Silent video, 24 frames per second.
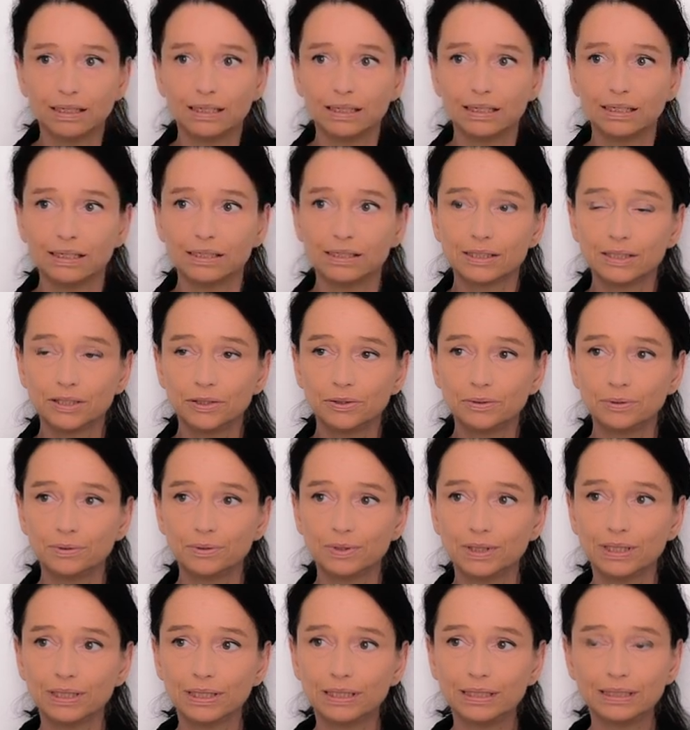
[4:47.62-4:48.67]
So
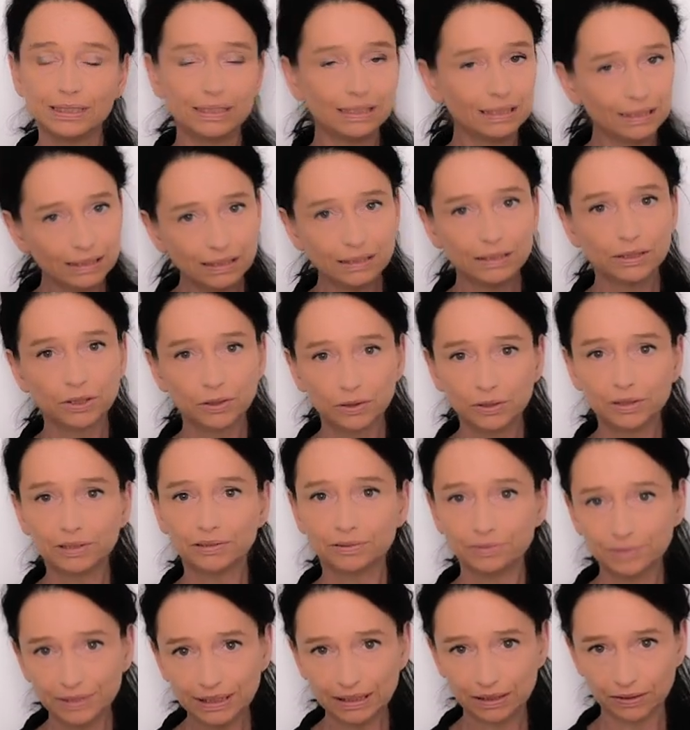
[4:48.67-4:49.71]
it isn't a good
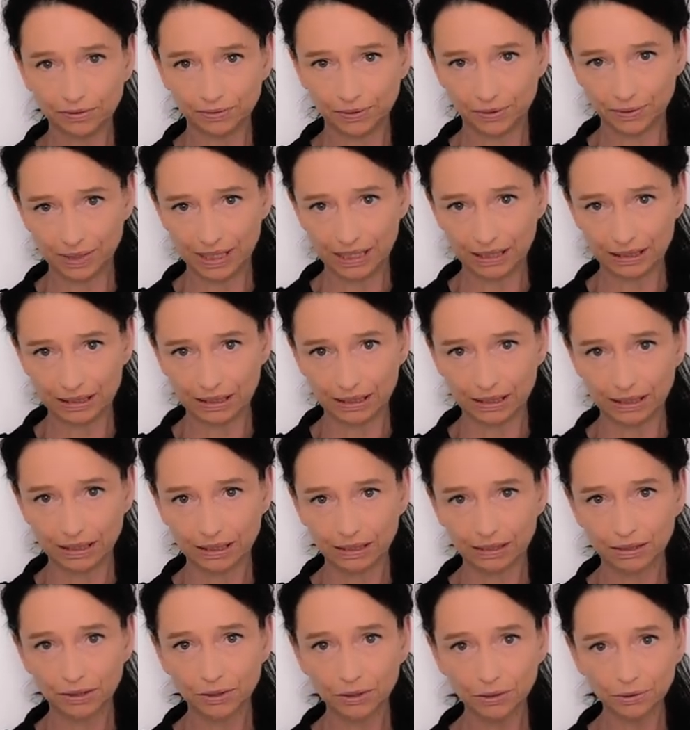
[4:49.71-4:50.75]
fit for us
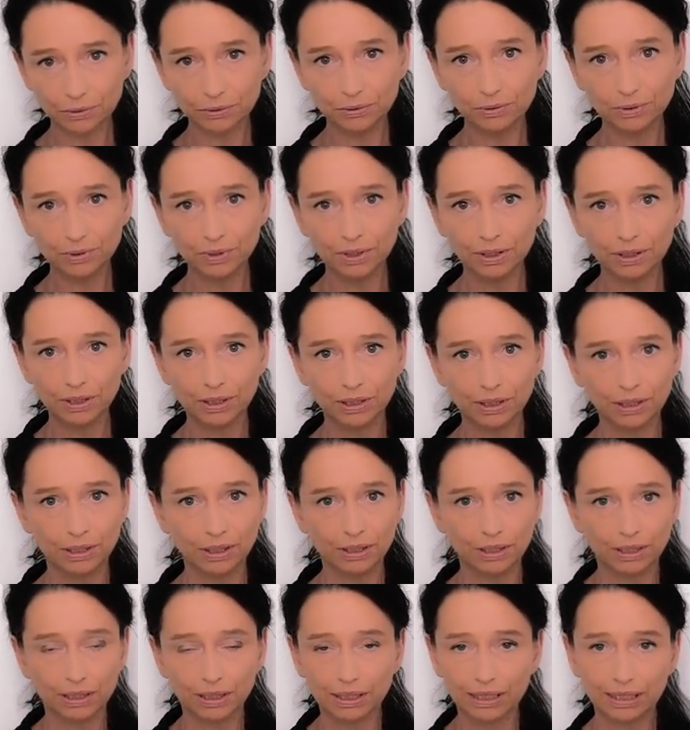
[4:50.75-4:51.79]
to
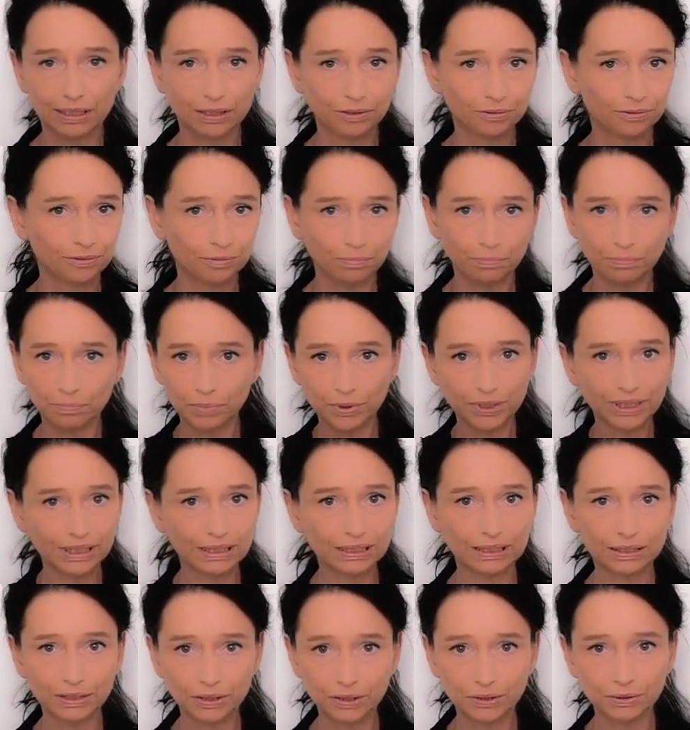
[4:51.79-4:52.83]
kind of put it
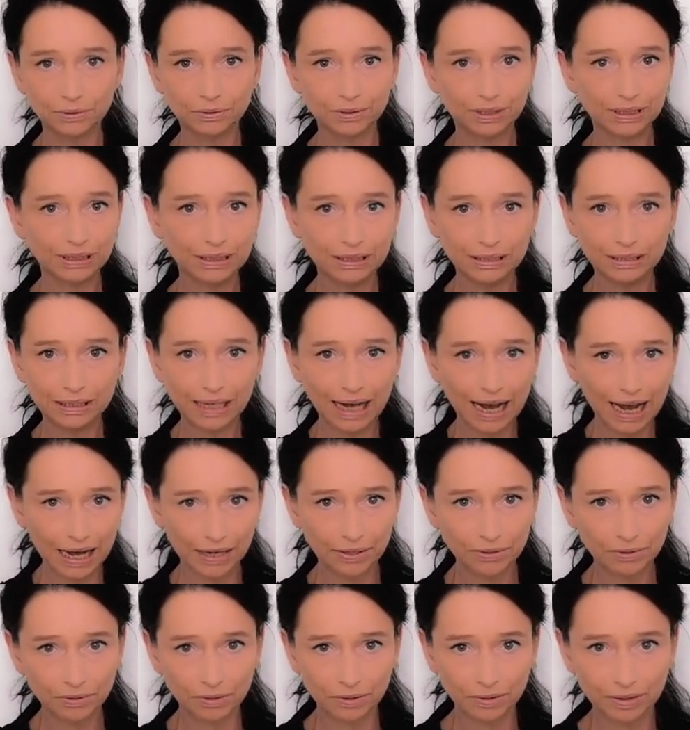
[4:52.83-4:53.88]
into the
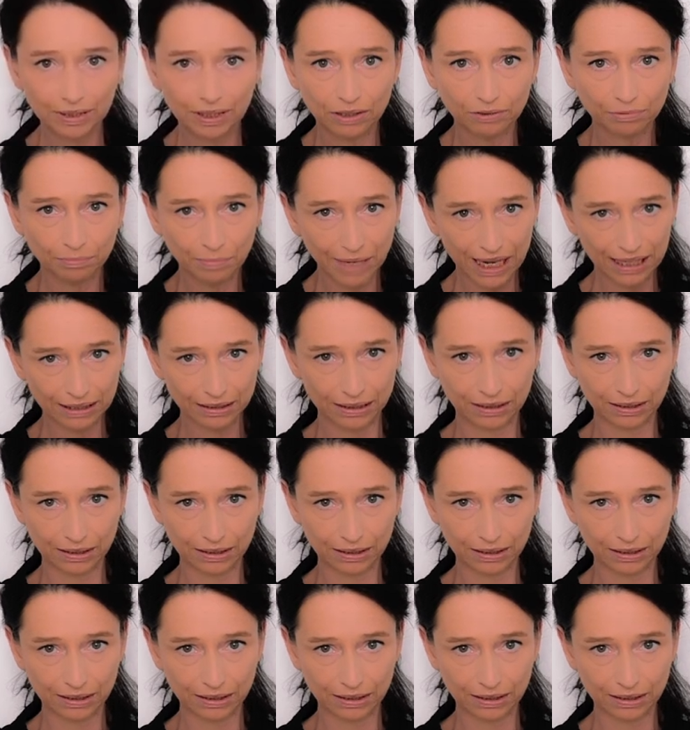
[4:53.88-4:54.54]
category of matter.